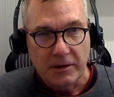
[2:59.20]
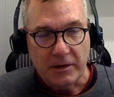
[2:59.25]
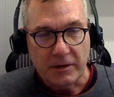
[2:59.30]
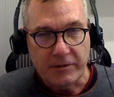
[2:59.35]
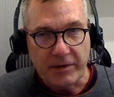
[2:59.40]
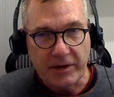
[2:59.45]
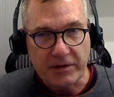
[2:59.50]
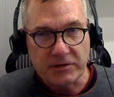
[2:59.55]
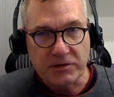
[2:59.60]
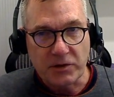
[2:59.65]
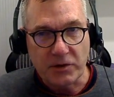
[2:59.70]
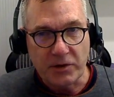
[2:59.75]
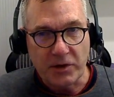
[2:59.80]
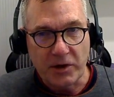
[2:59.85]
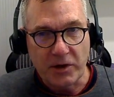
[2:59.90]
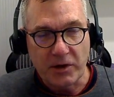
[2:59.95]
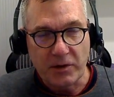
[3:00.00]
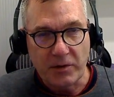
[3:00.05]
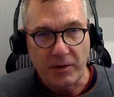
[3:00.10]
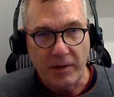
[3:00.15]
And that's on
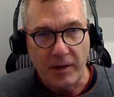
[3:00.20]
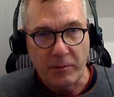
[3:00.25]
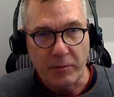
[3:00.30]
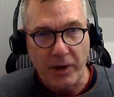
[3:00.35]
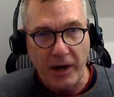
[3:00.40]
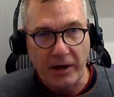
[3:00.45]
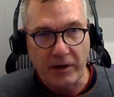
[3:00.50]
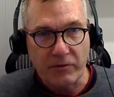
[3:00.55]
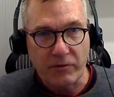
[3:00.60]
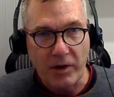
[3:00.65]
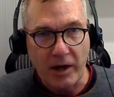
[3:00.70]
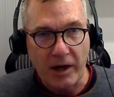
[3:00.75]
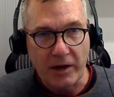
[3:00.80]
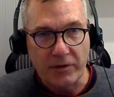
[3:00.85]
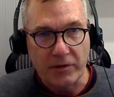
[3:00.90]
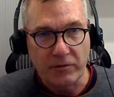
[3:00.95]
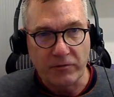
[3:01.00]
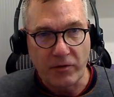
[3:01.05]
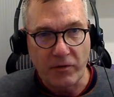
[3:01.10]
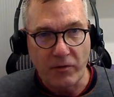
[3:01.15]
a
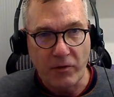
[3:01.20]
background of